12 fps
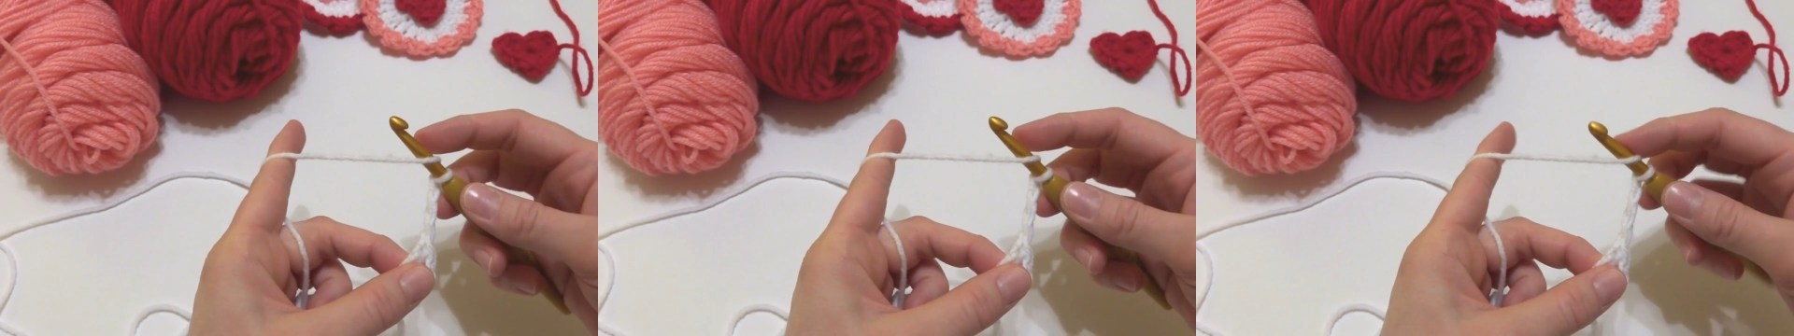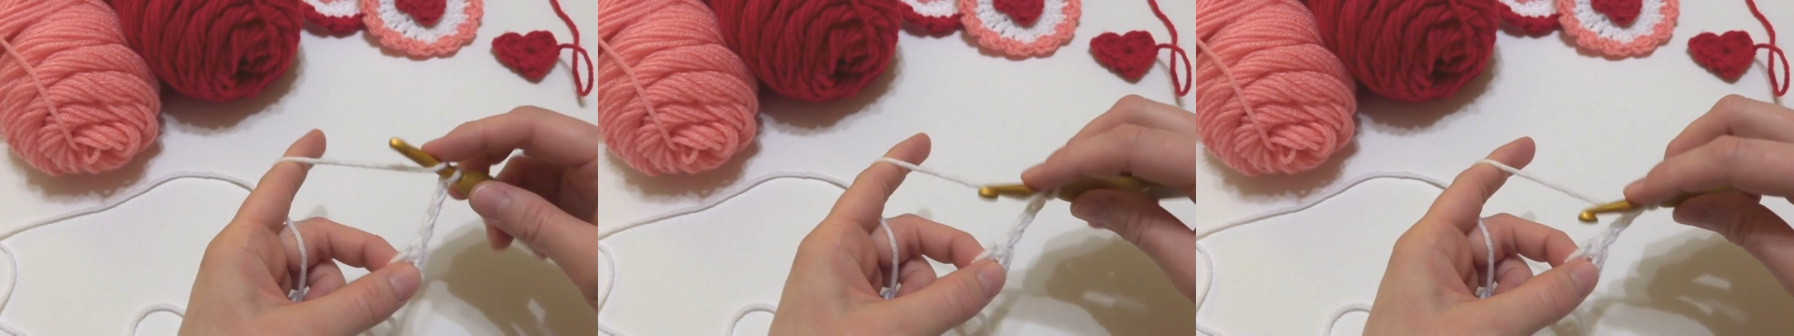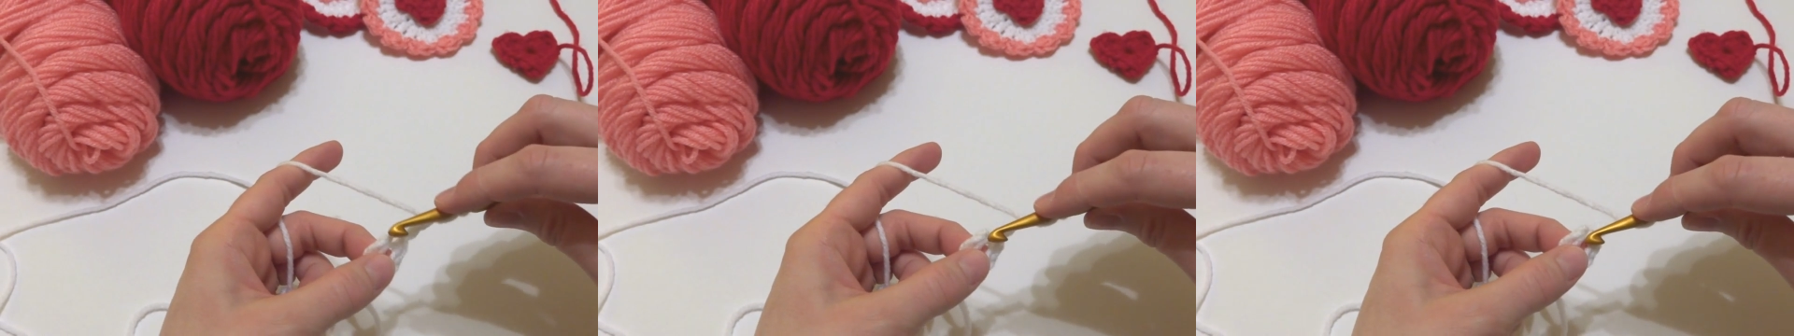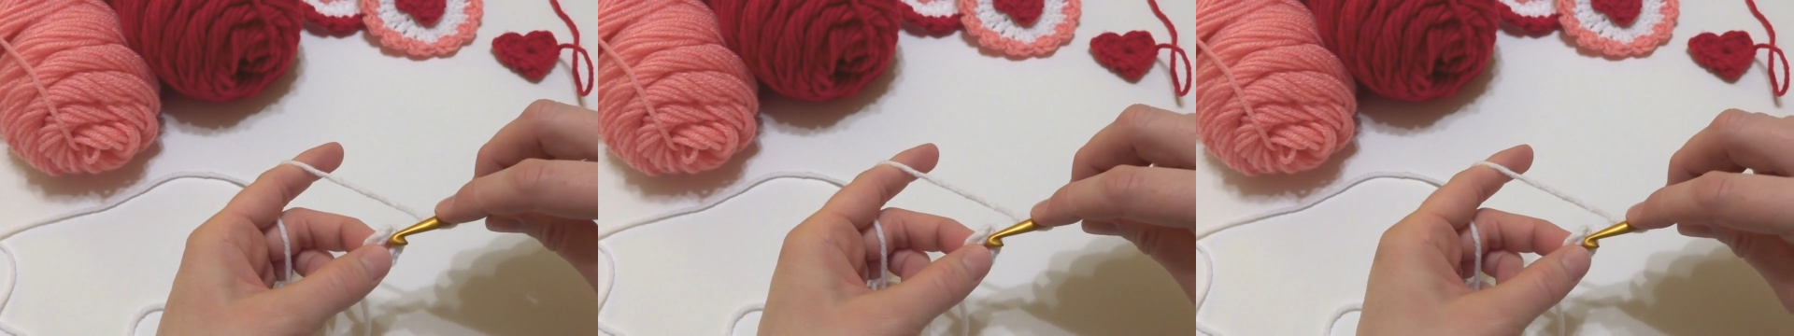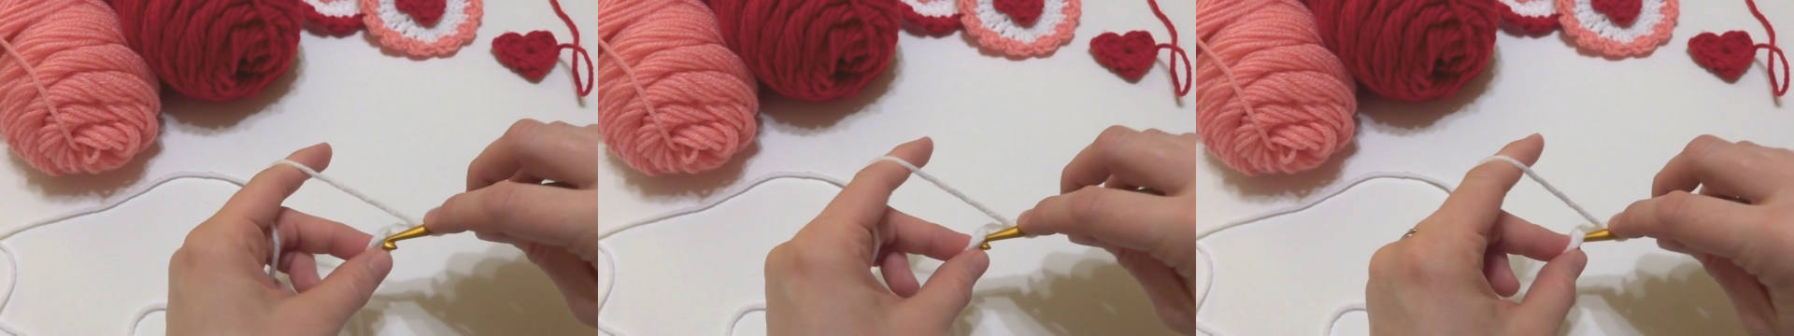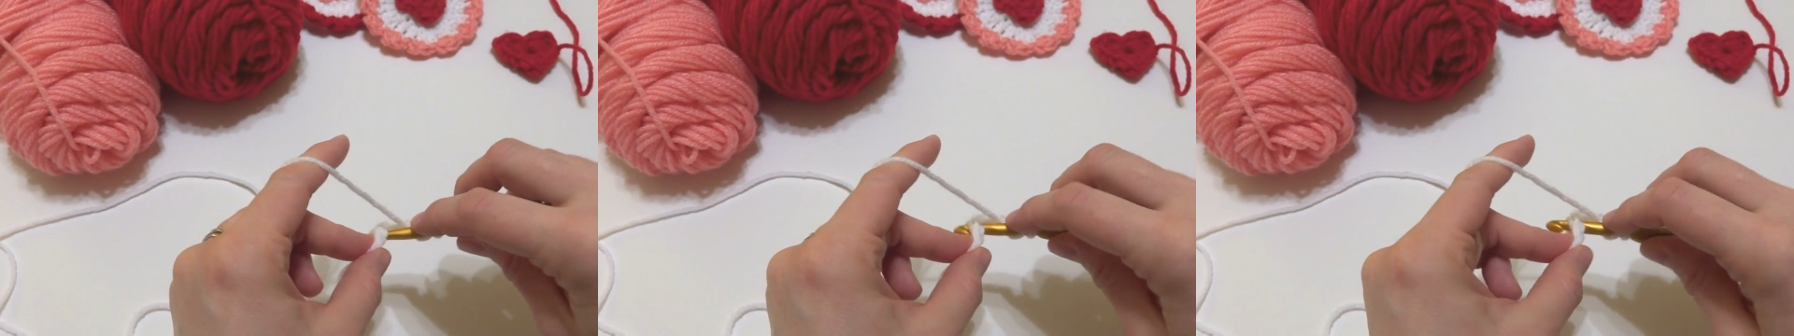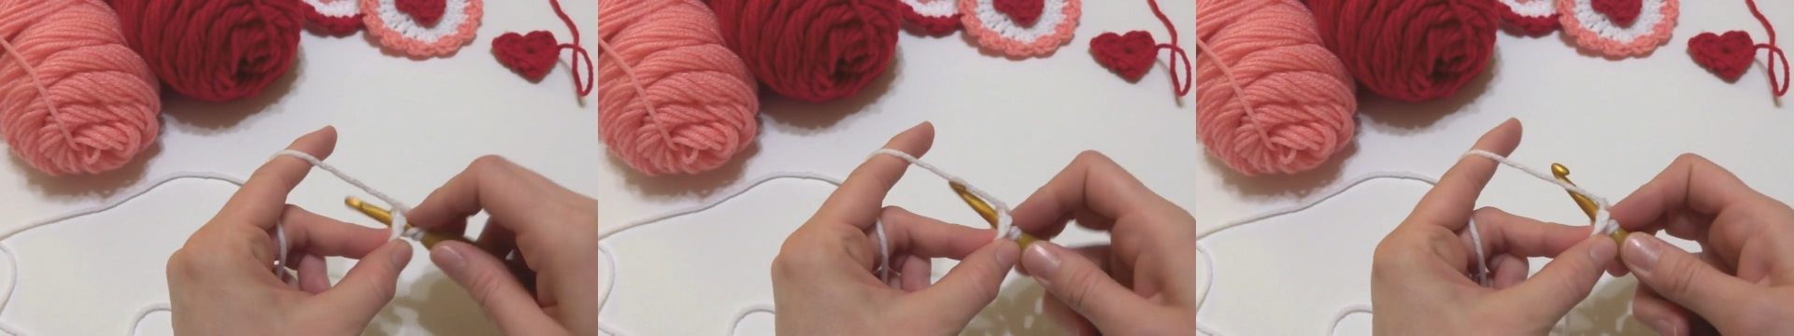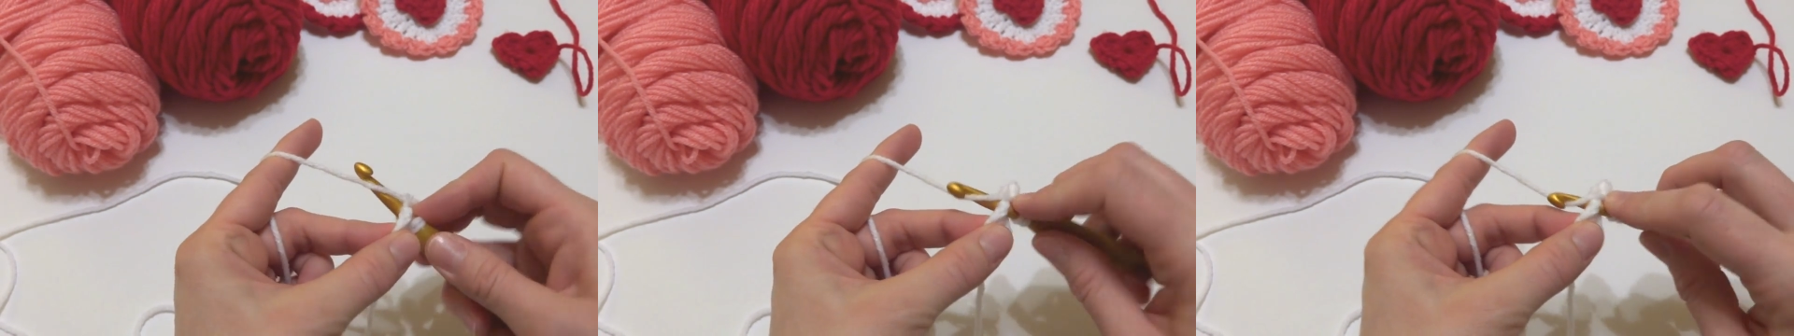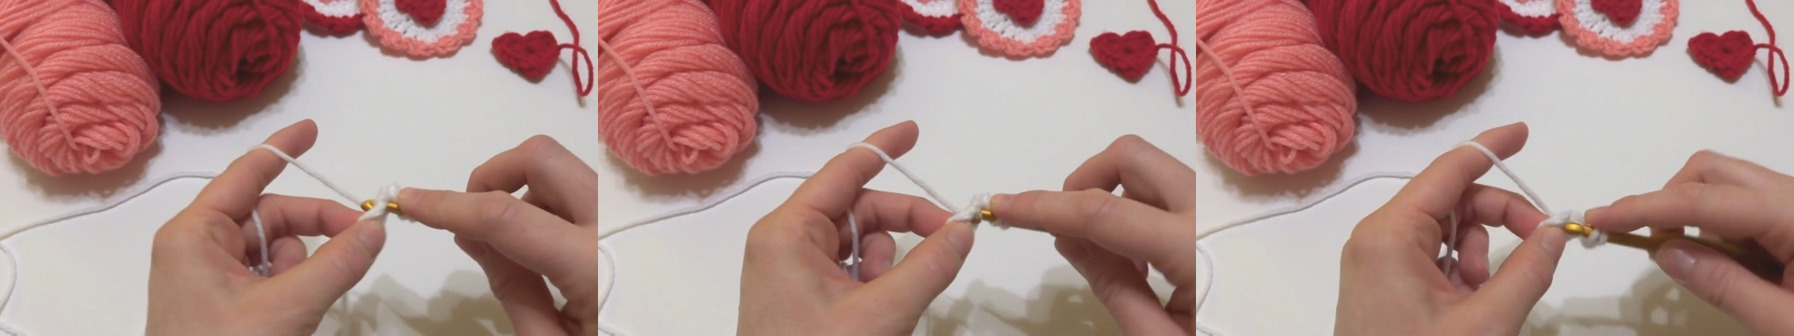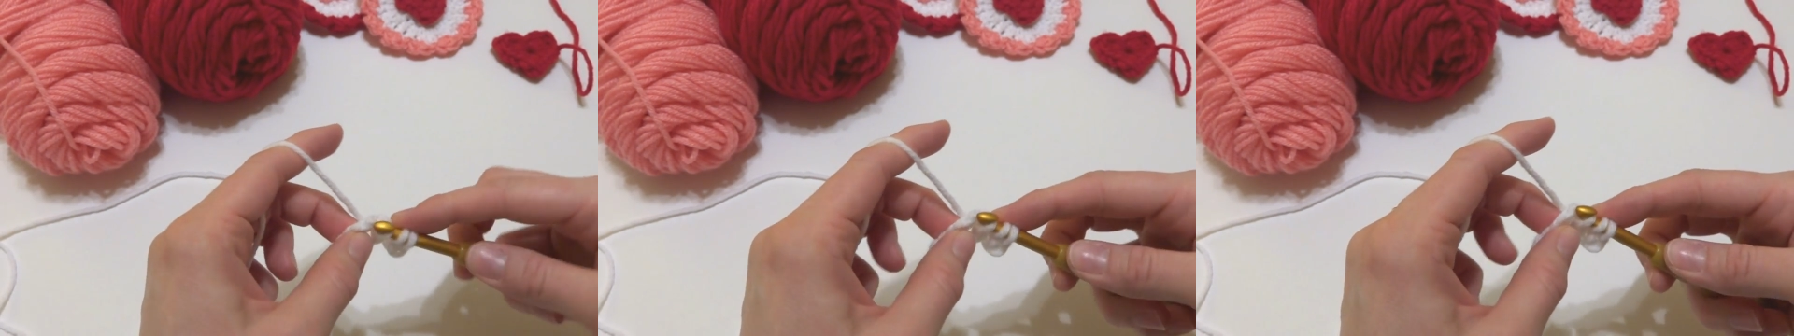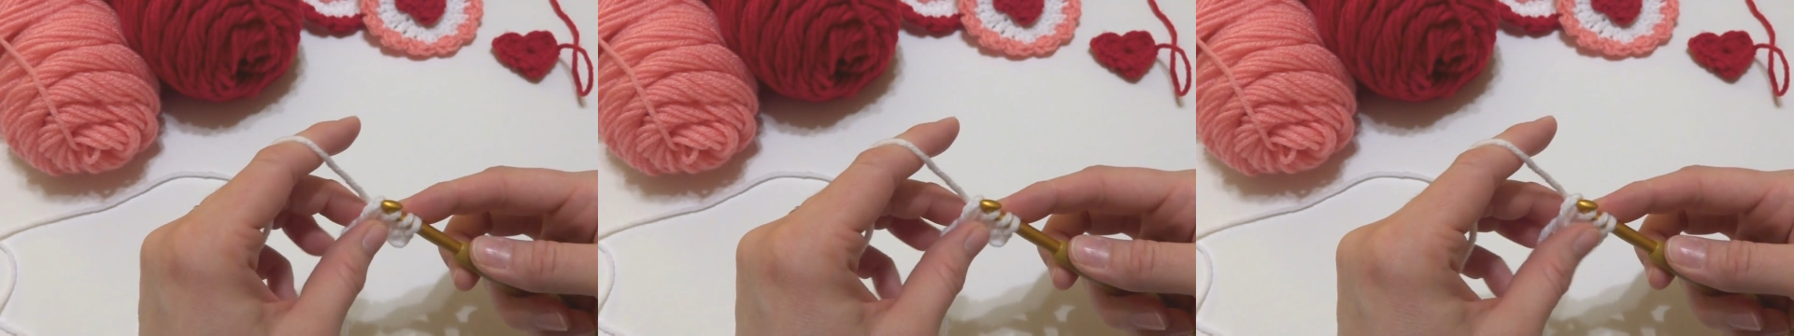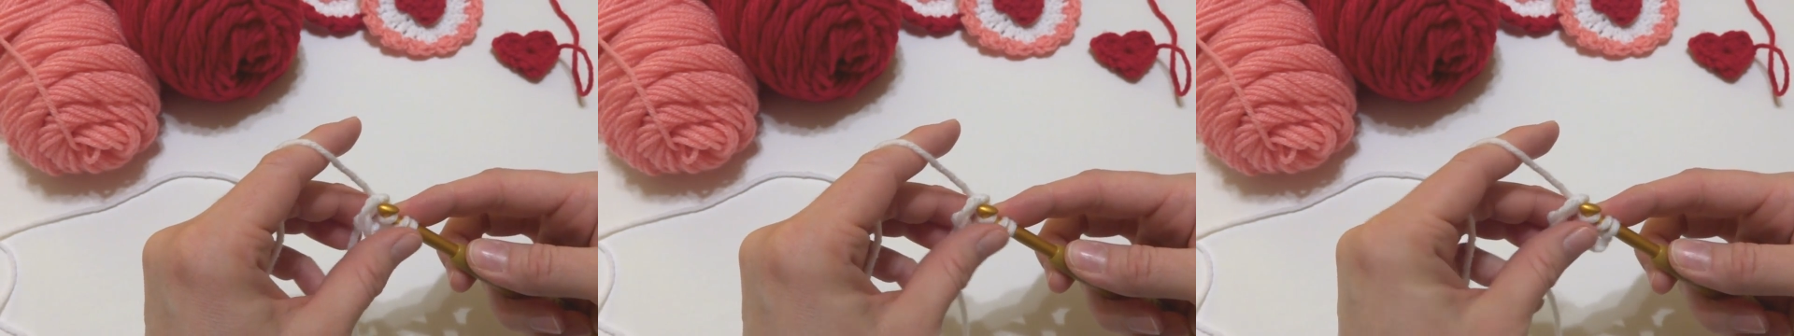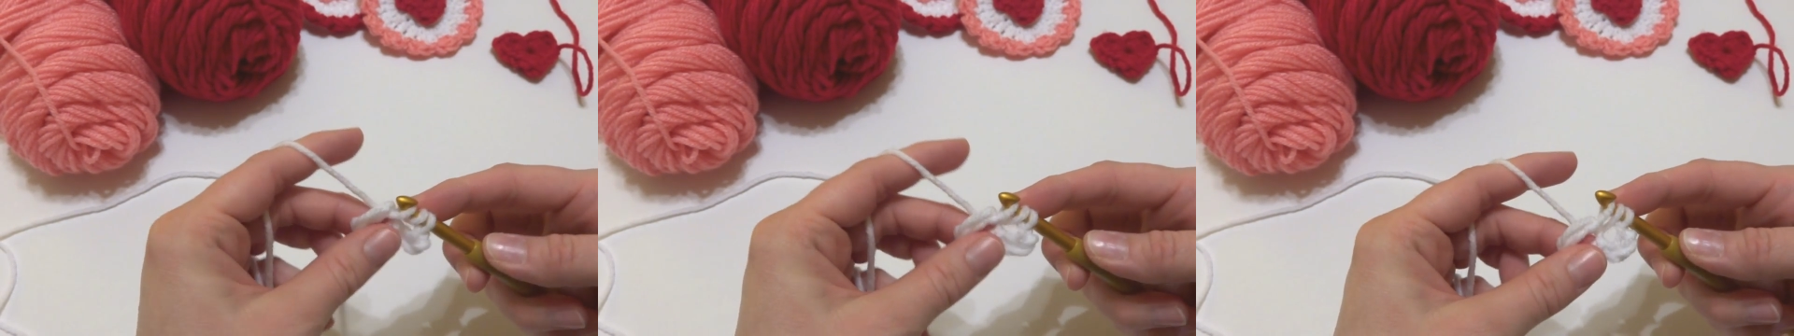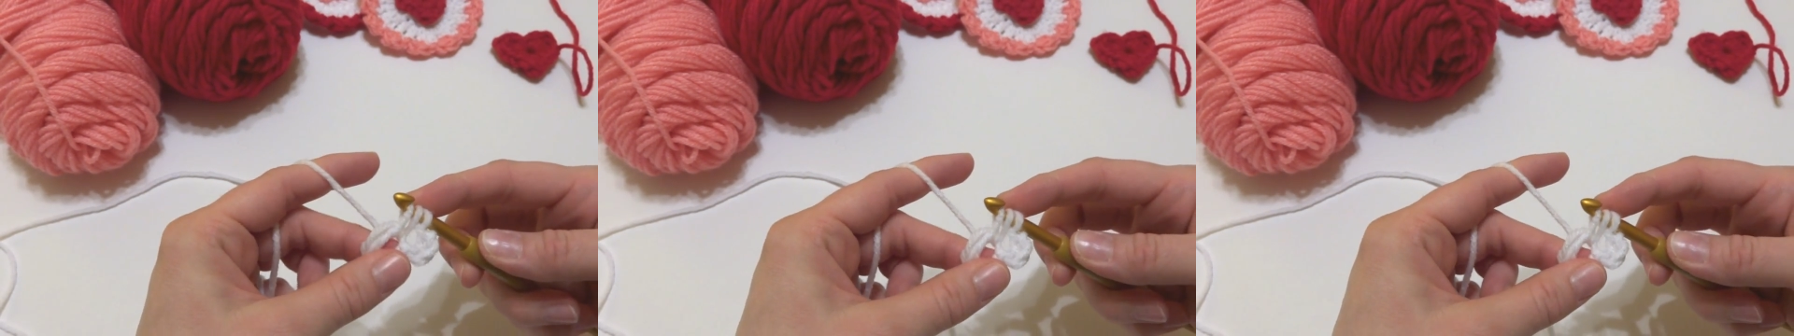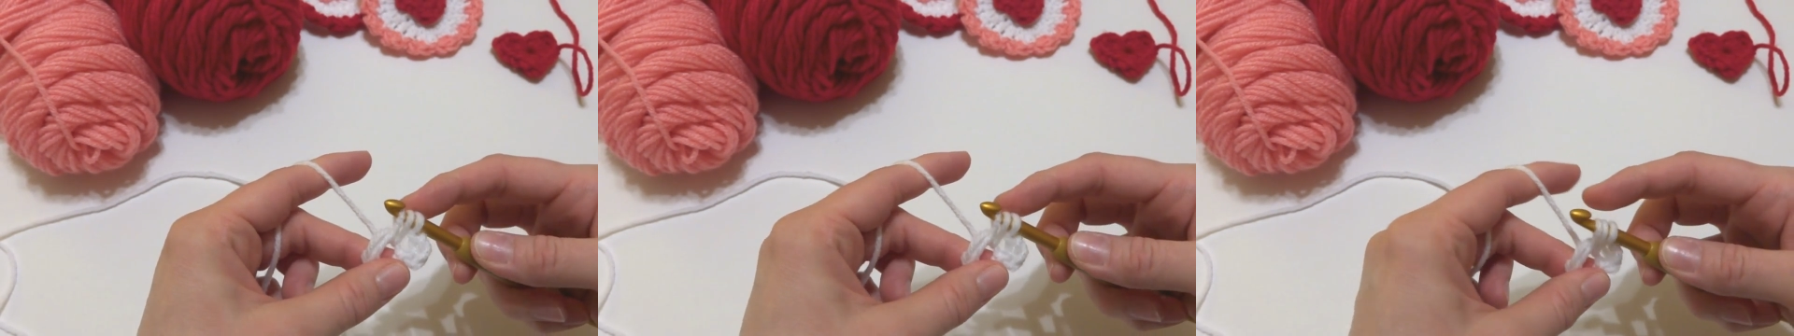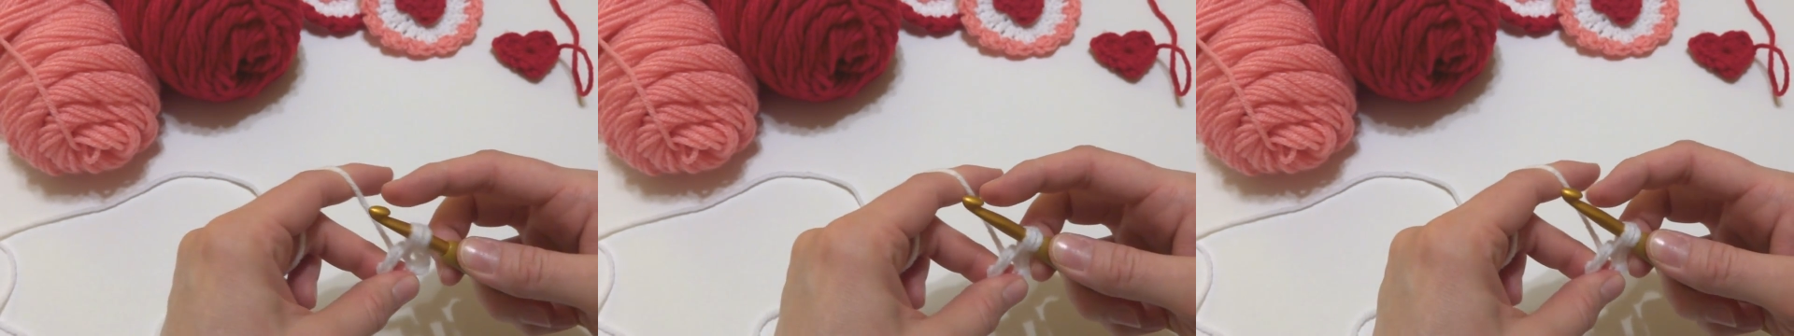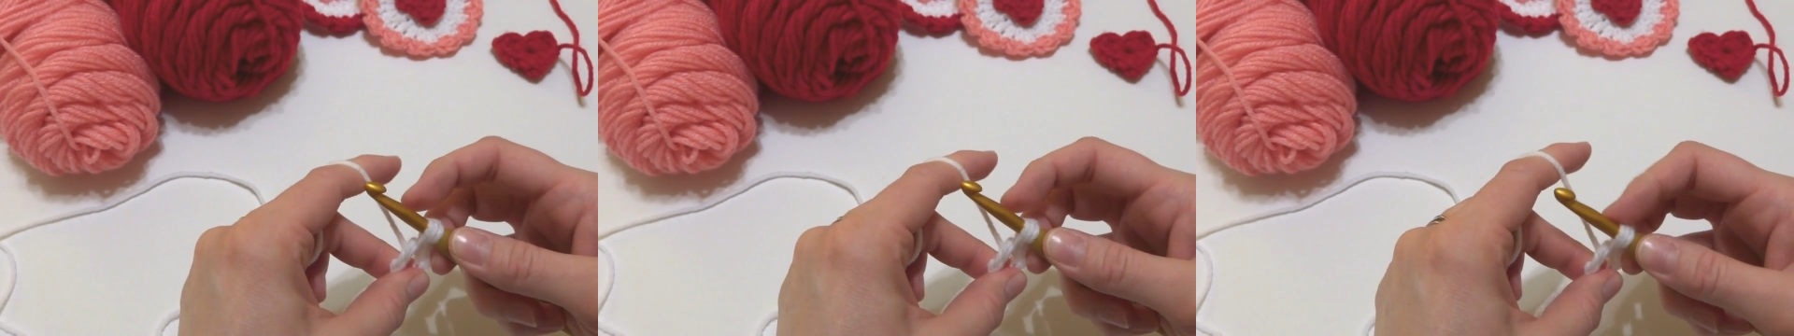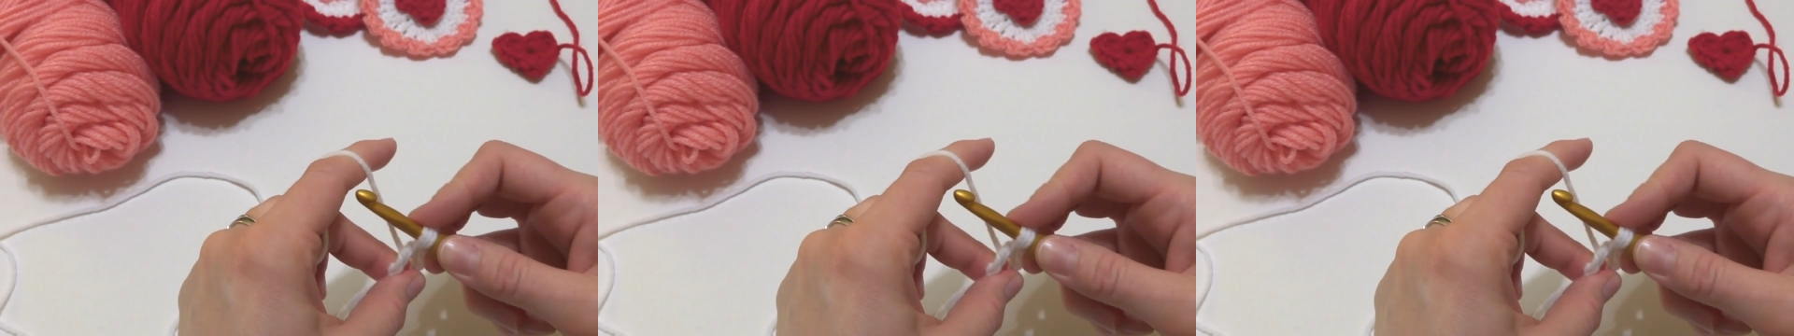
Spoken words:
(no speaker visible)